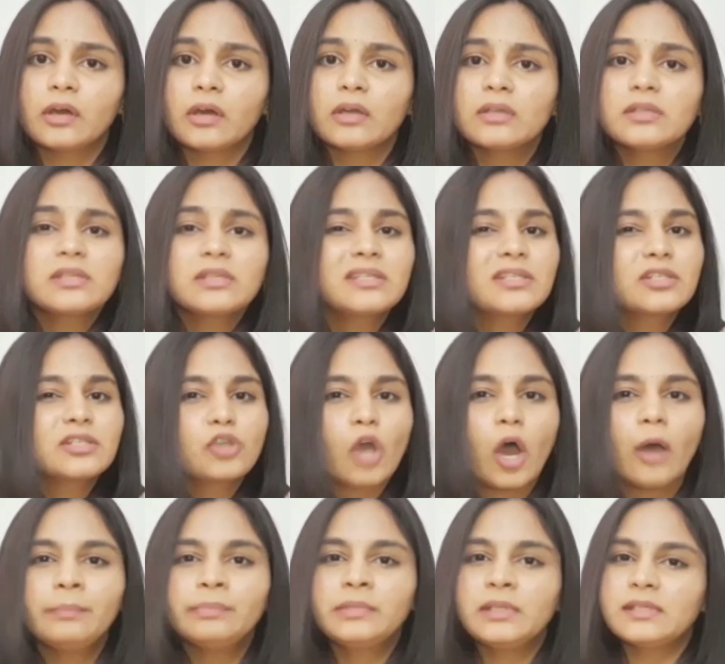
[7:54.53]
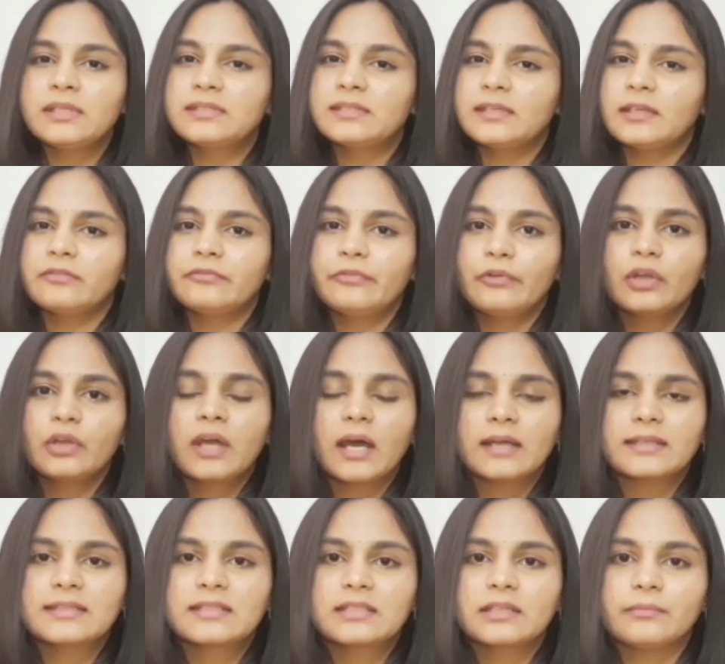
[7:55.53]
stop this sinful
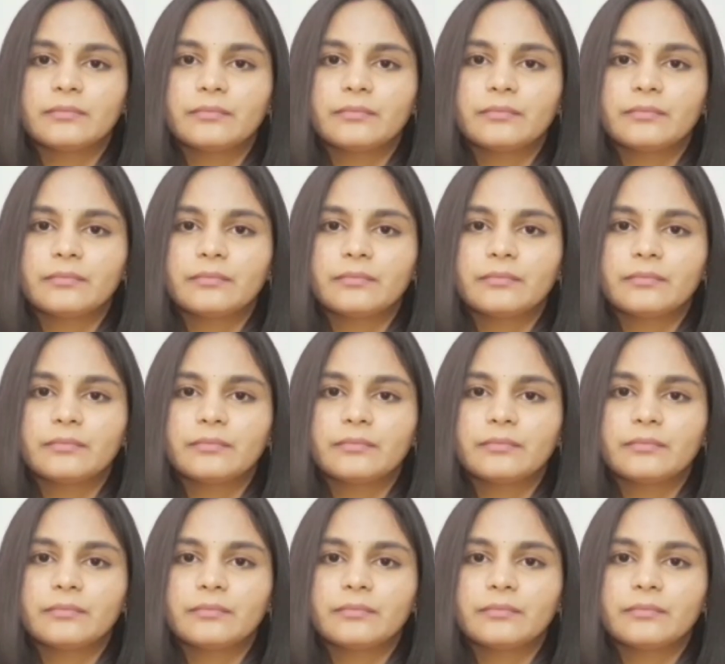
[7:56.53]
custom.